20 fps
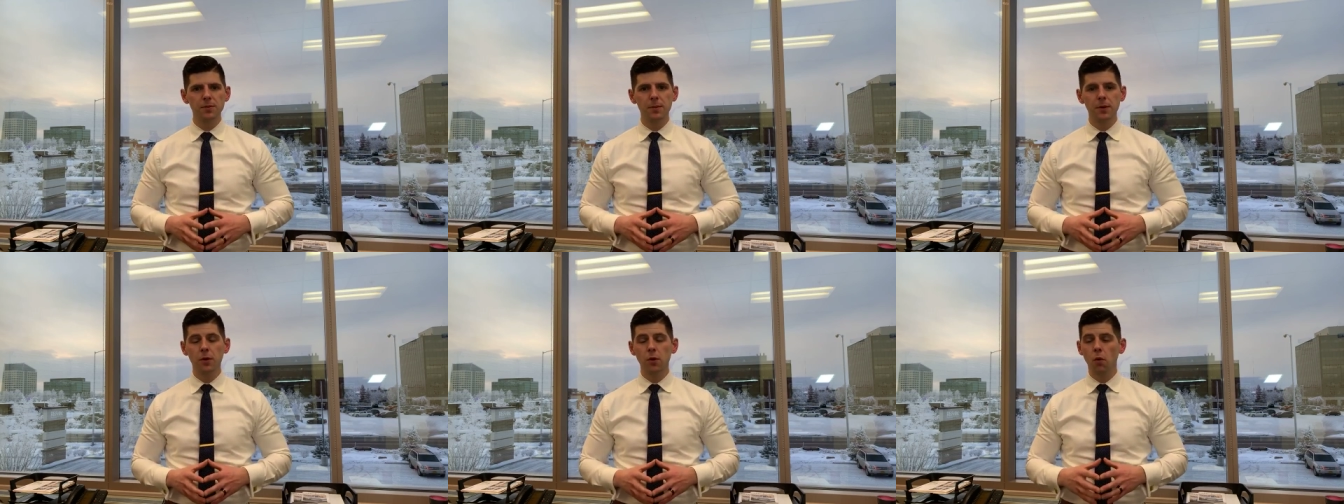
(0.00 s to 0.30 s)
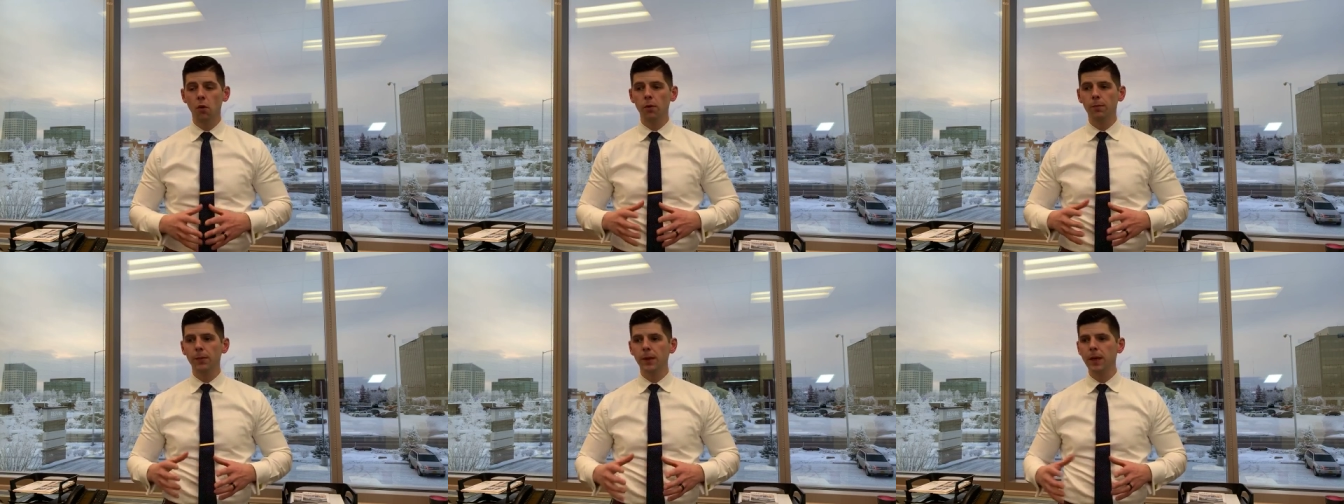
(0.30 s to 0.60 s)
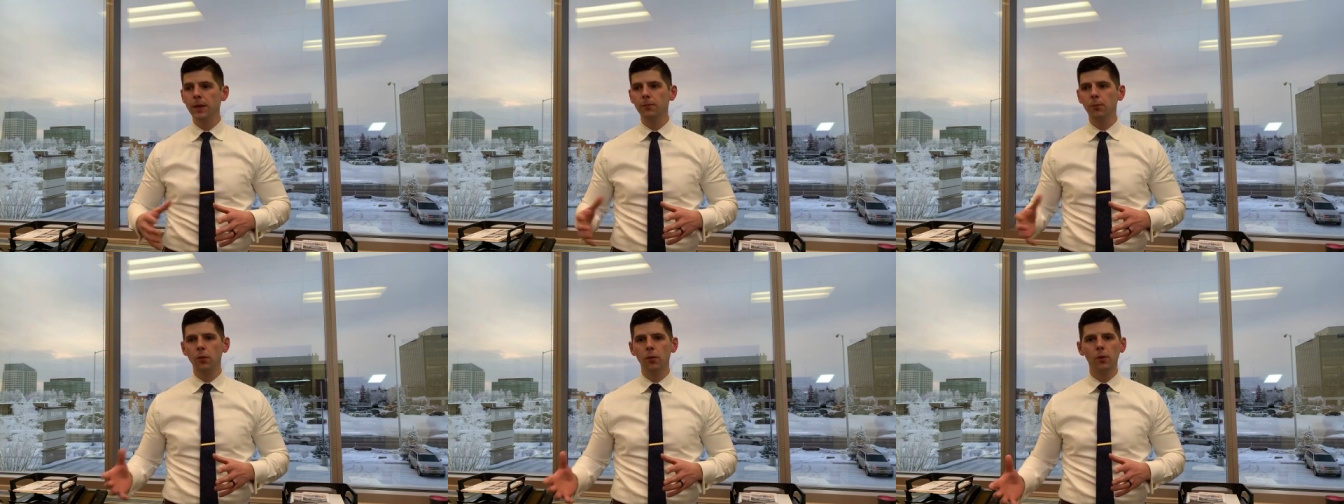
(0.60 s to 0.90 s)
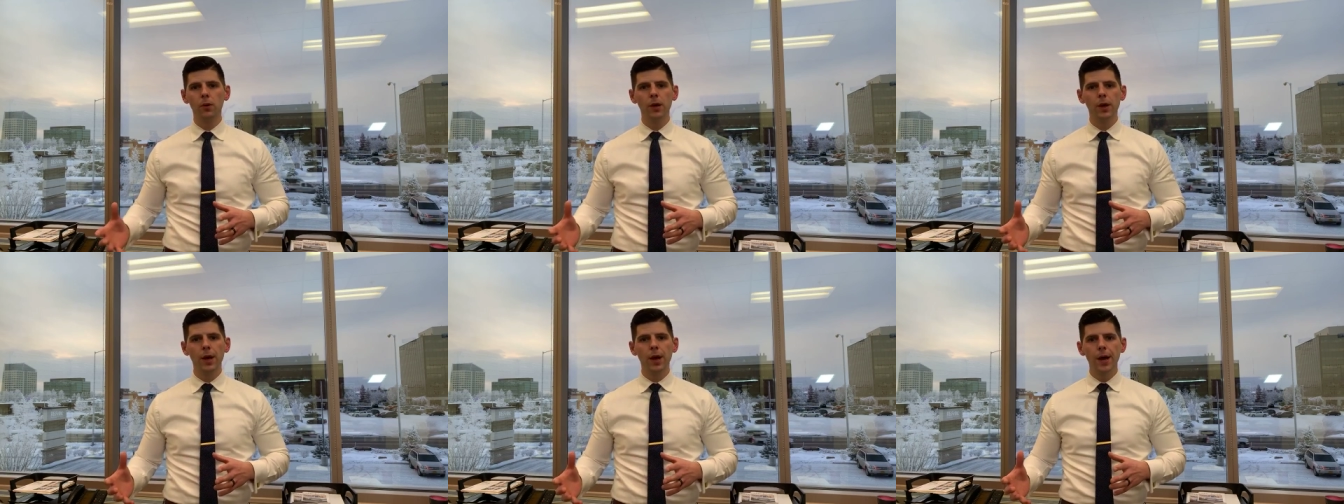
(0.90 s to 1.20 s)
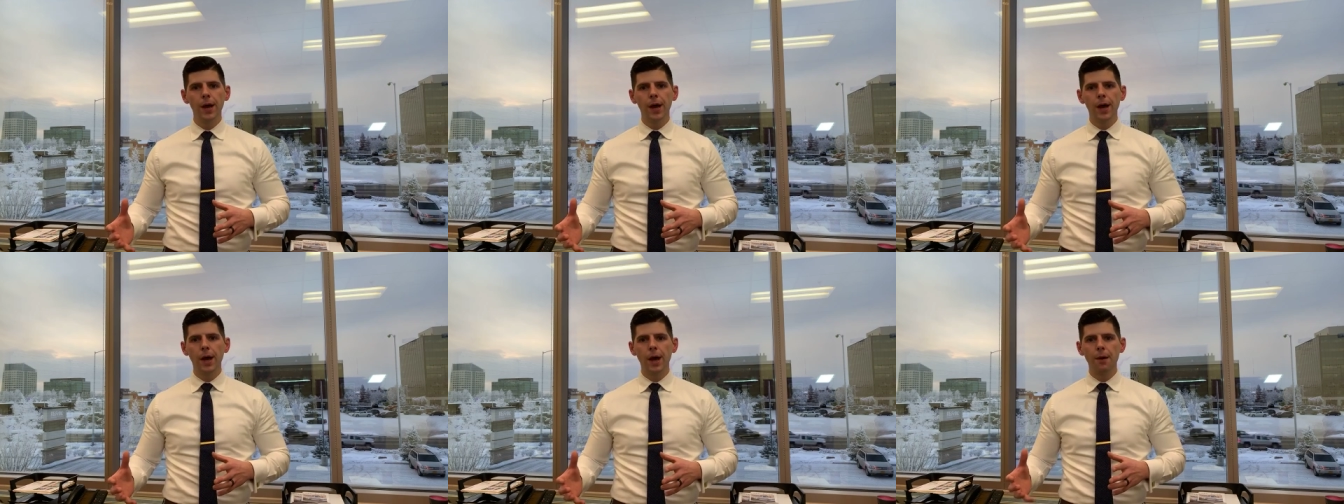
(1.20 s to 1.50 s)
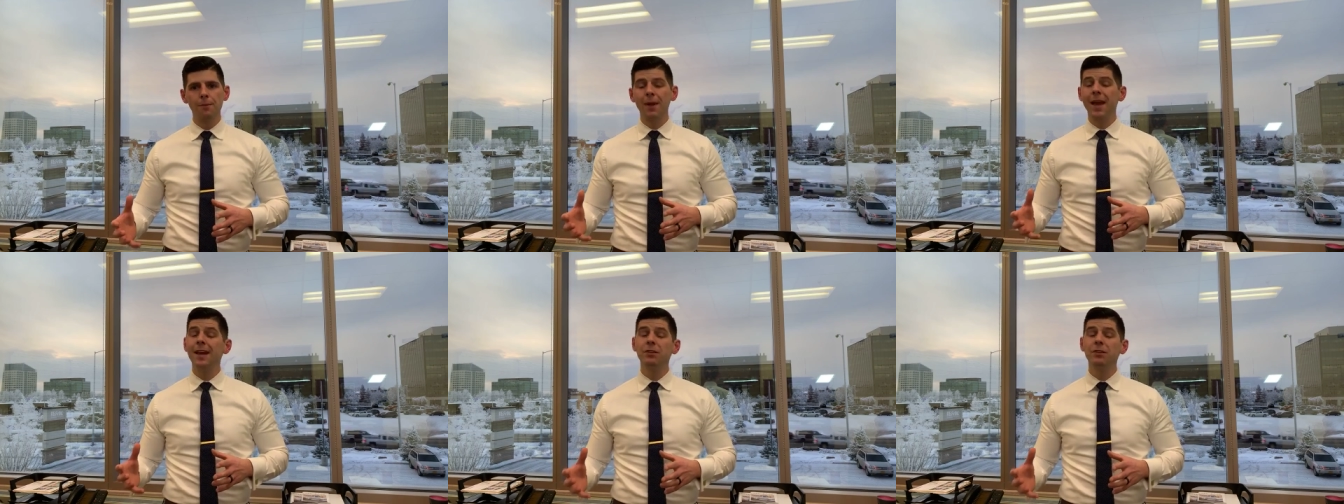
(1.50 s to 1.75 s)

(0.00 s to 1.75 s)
to me or people um,